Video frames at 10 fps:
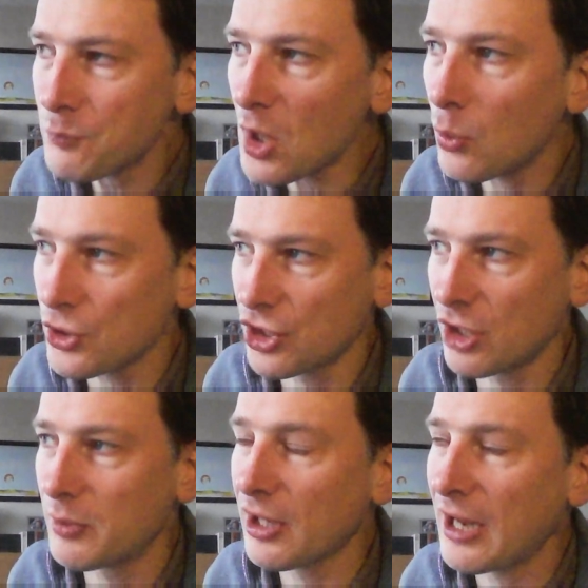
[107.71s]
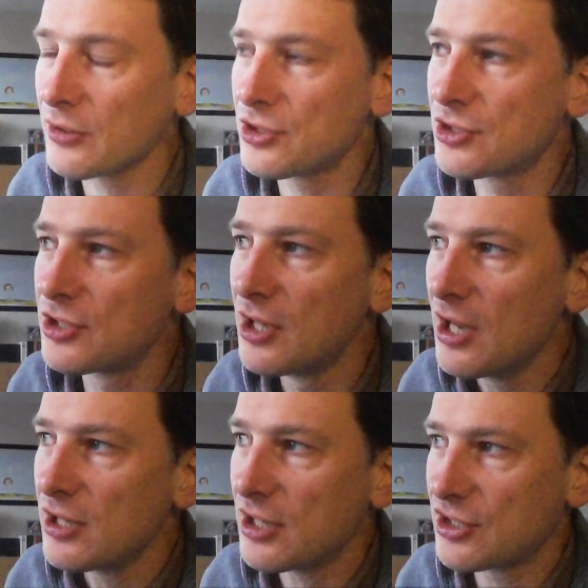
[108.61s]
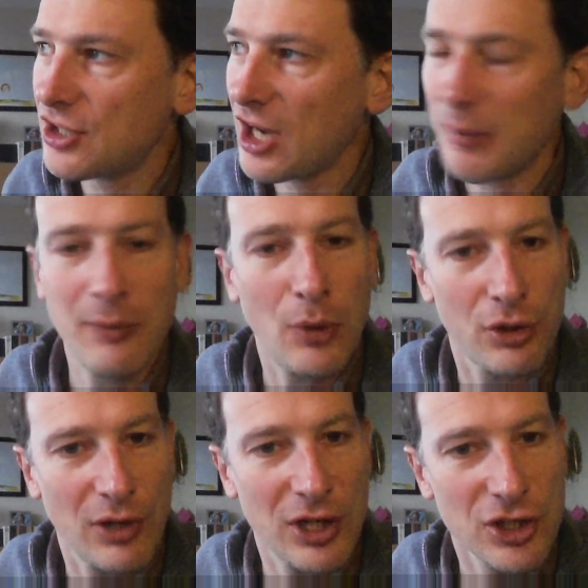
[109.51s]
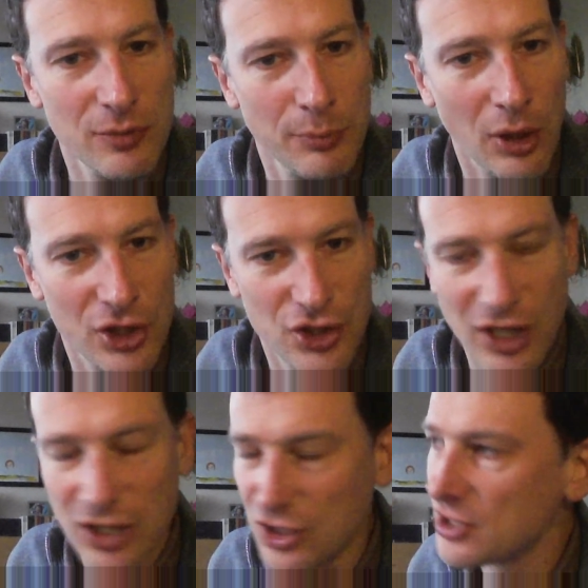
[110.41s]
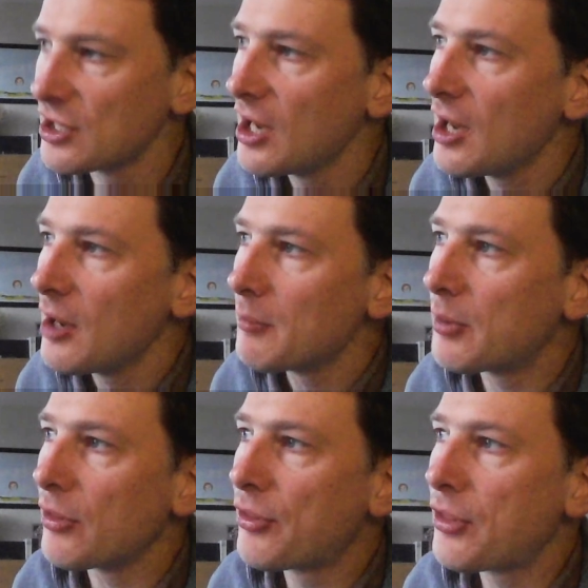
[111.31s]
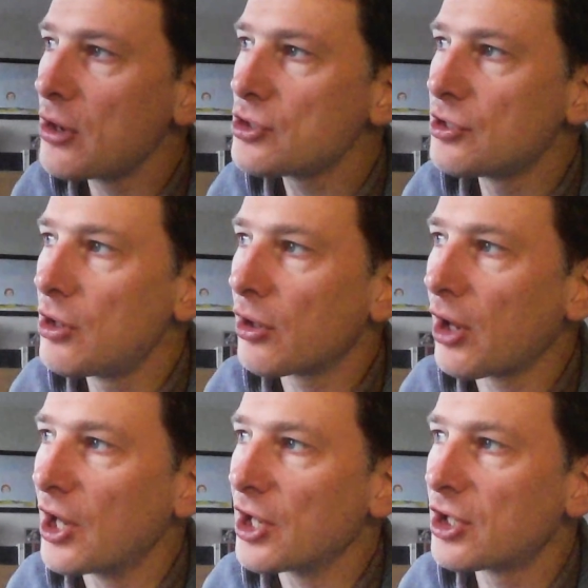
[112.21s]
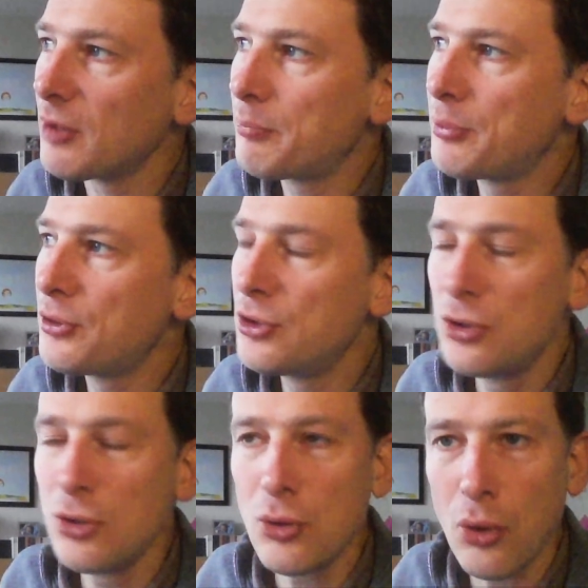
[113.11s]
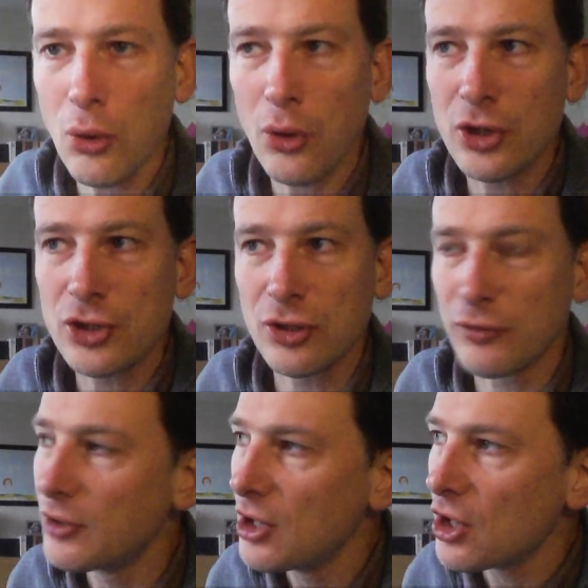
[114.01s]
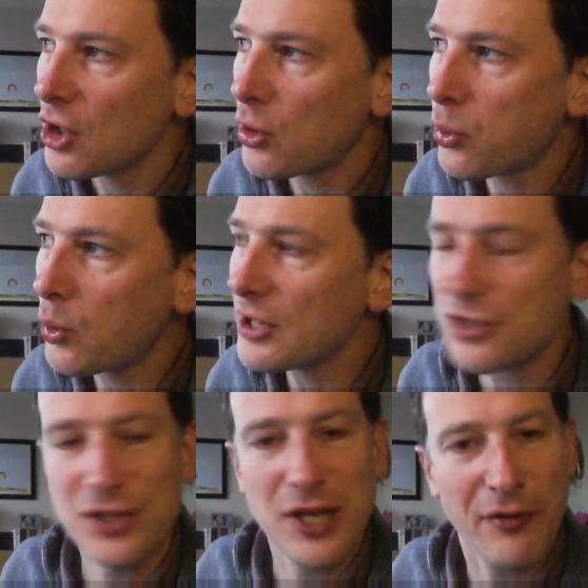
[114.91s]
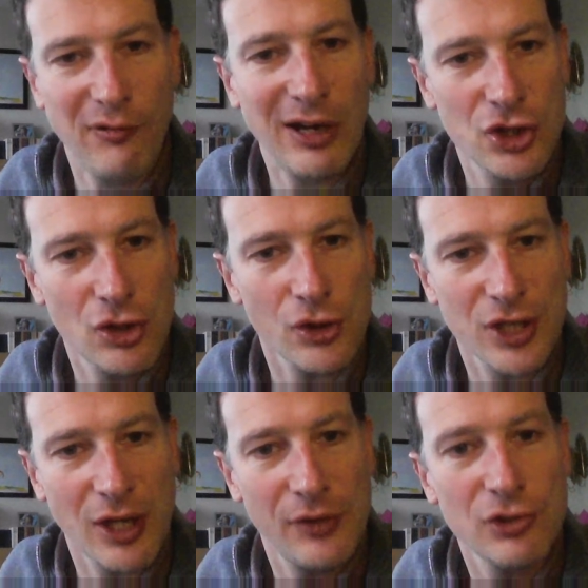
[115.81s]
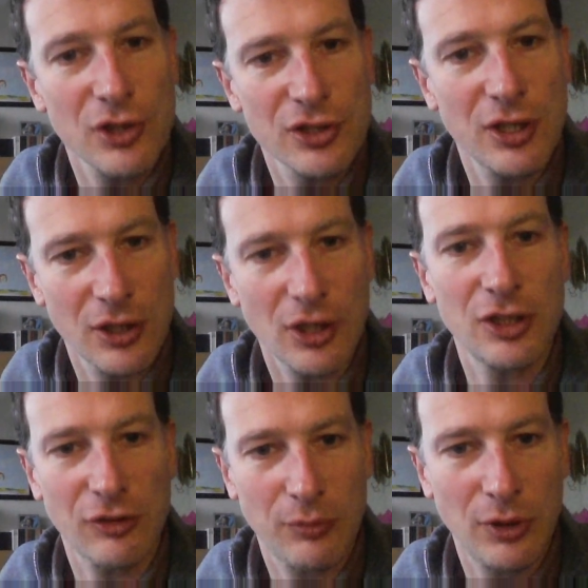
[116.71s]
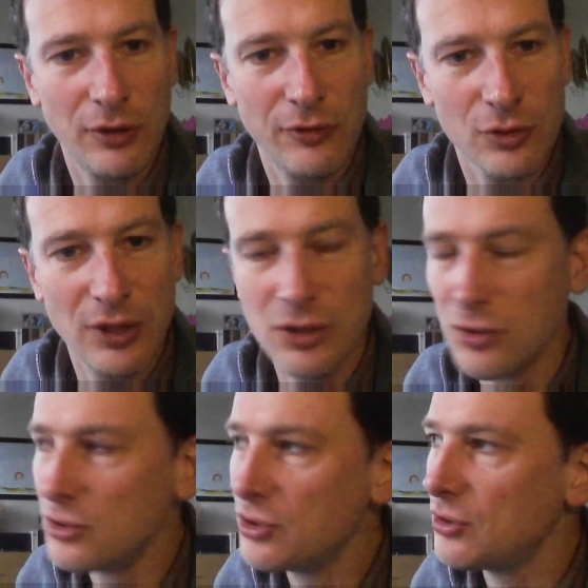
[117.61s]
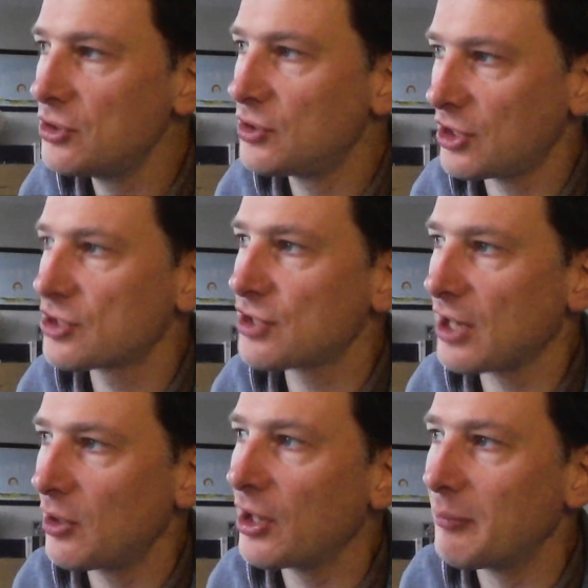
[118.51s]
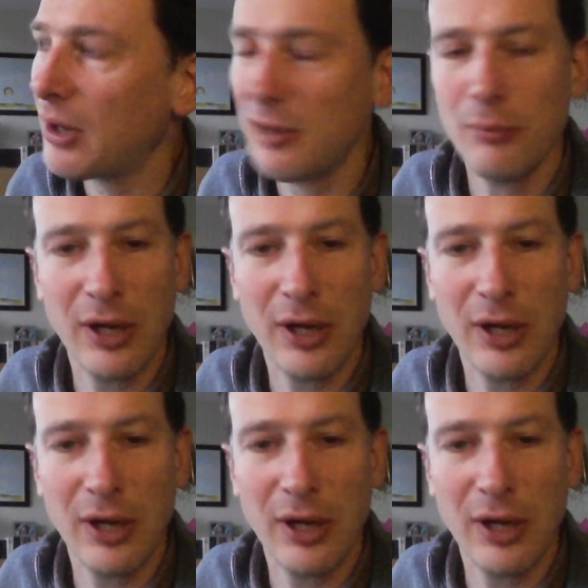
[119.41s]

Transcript: what Zuckerberg announced yesterday about moderation policy changes. But those look like pure sort of quite deferential self-interested kind of moves where you just say, look, in my